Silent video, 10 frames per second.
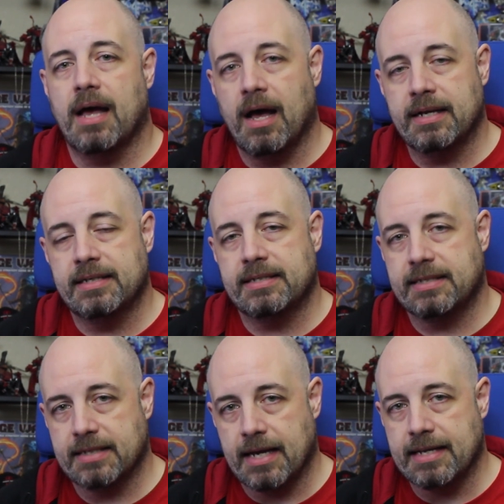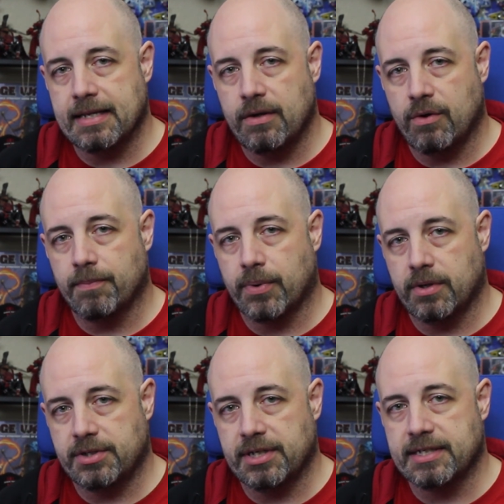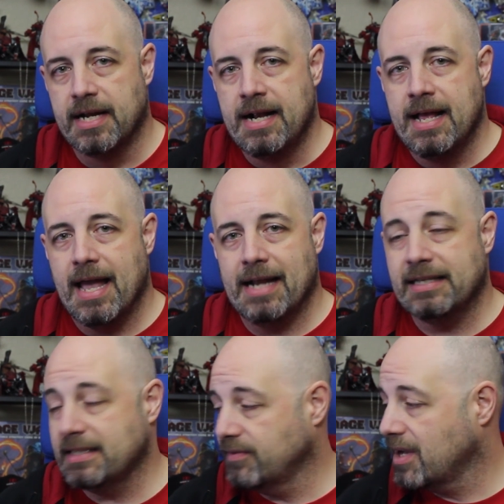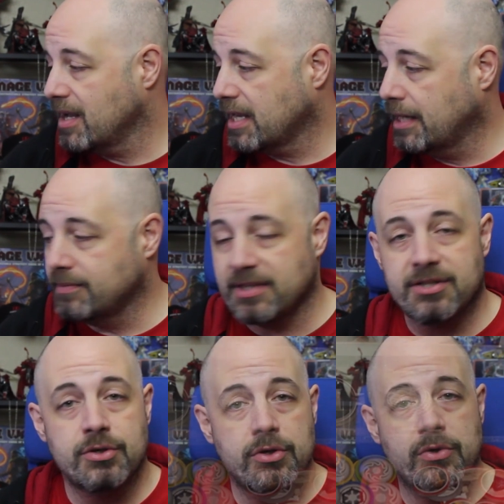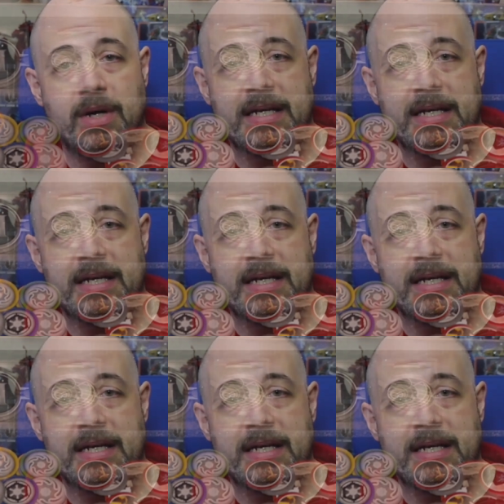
on his site that you can purchase, and he's even got games as new